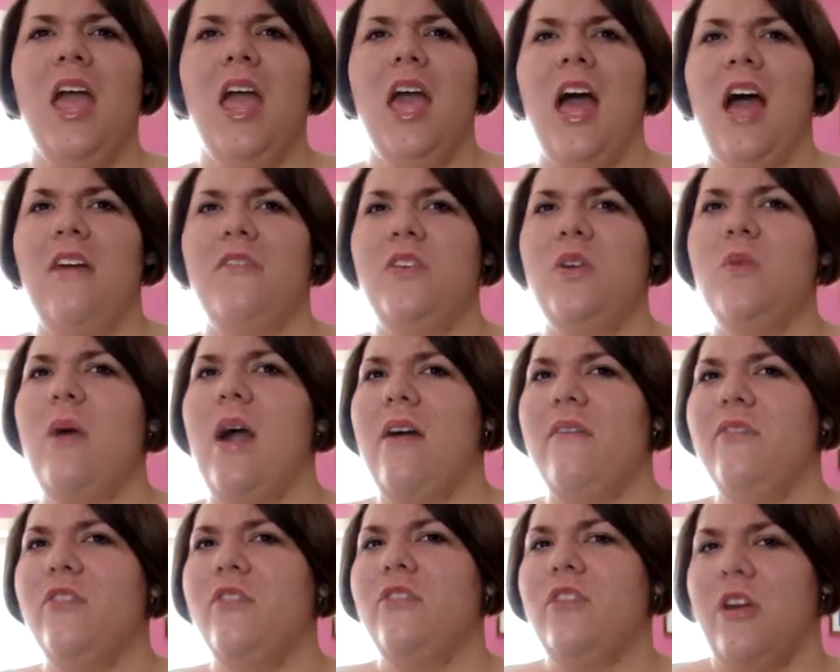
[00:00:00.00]
have you
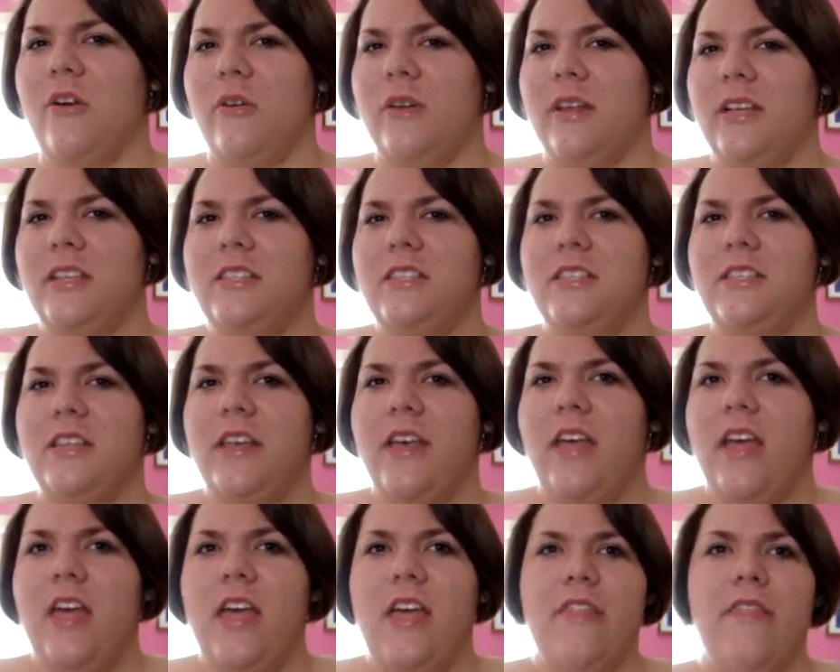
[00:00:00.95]
ever noticed
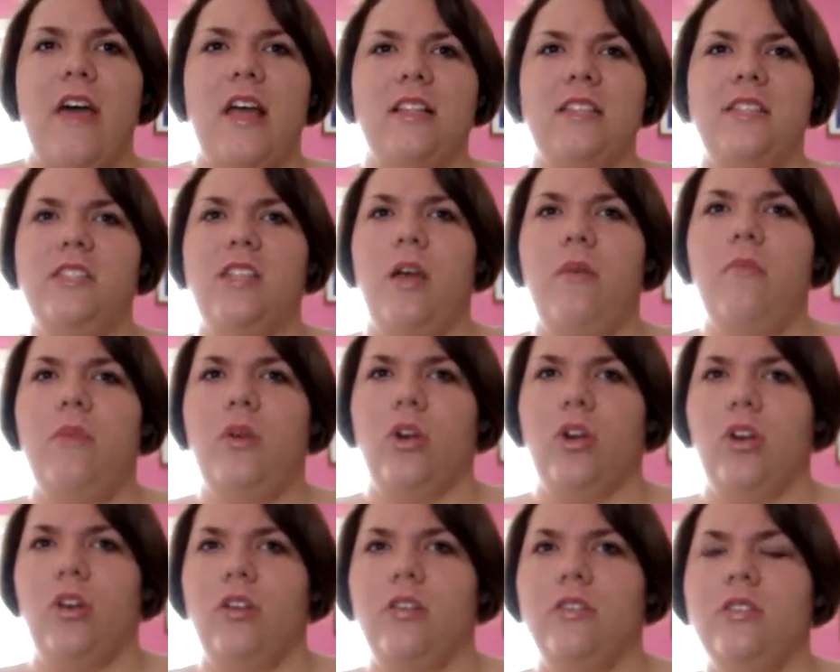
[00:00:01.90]
that some
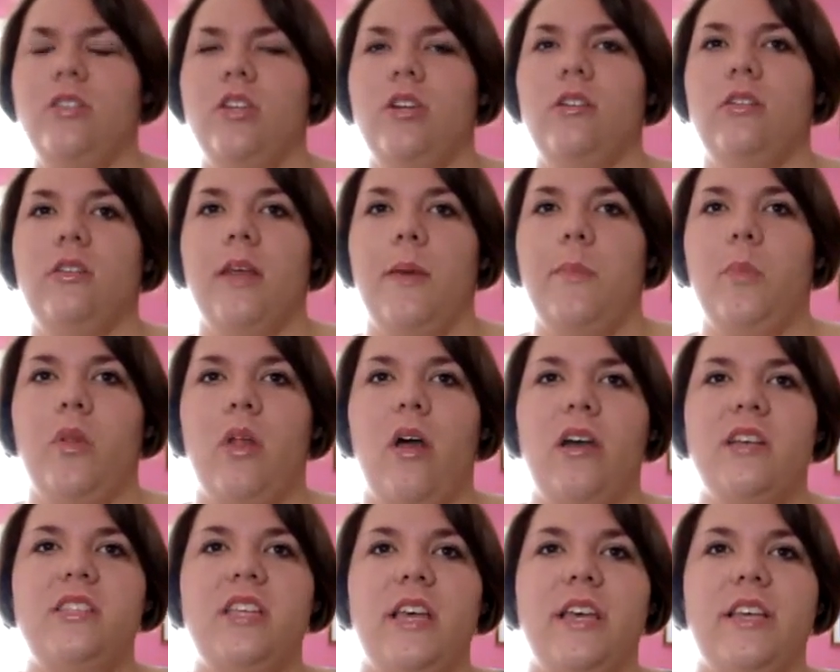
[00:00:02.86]
girls, their lip
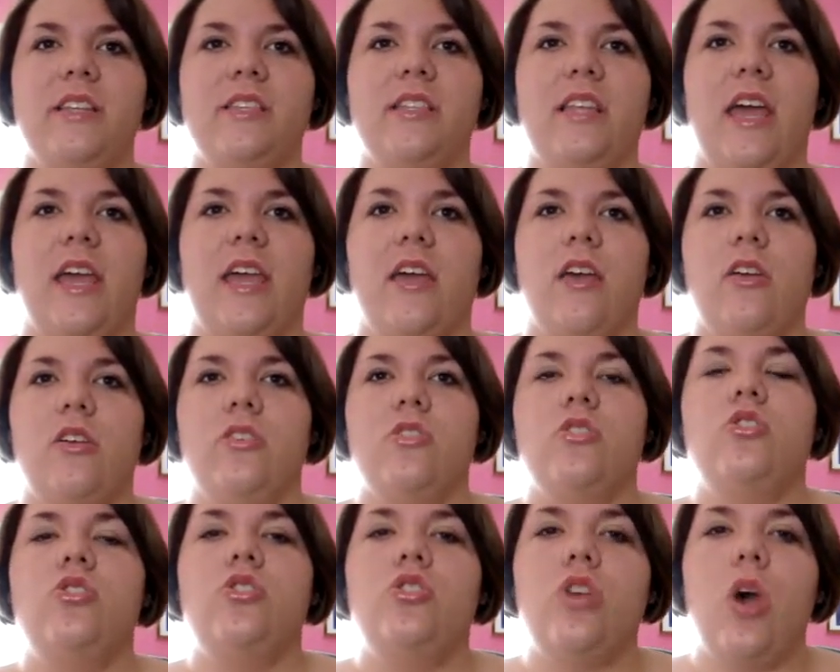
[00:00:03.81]
gloss is like
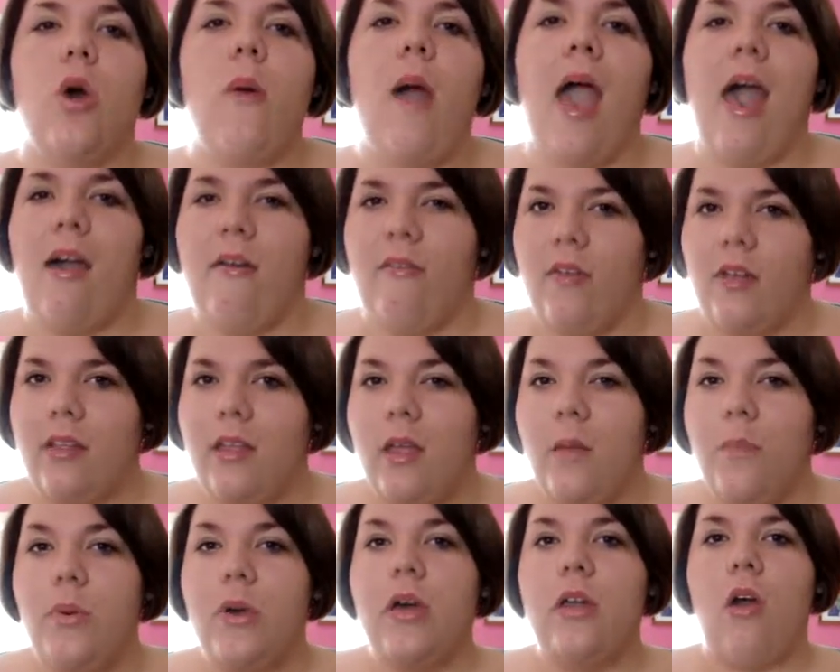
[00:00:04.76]
so heavily
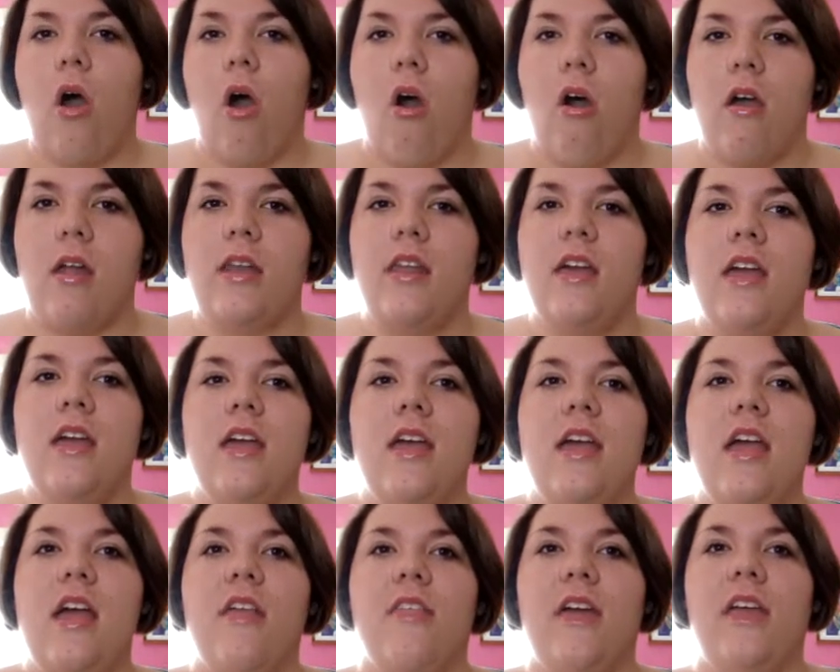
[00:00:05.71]
put on
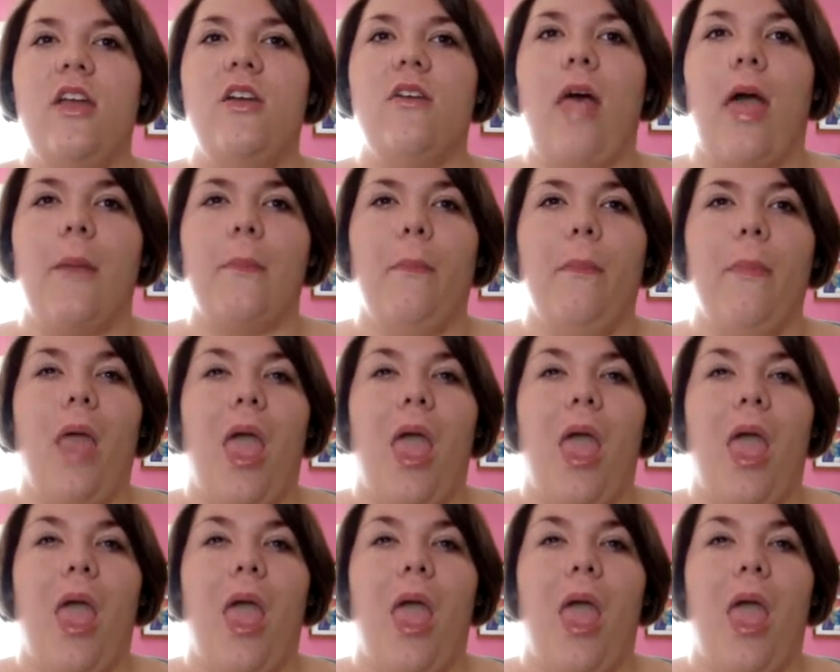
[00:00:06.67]
that you're like,